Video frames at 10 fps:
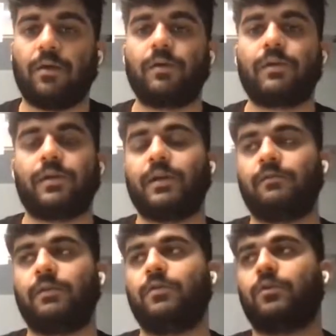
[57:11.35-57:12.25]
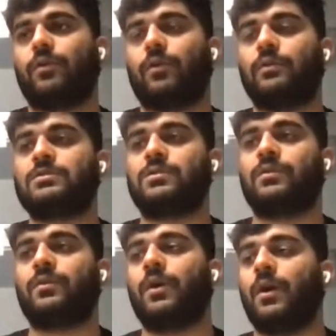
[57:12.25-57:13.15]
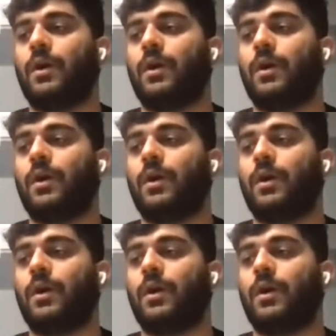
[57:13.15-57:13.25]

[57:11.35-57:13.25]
Alternatively, you could also,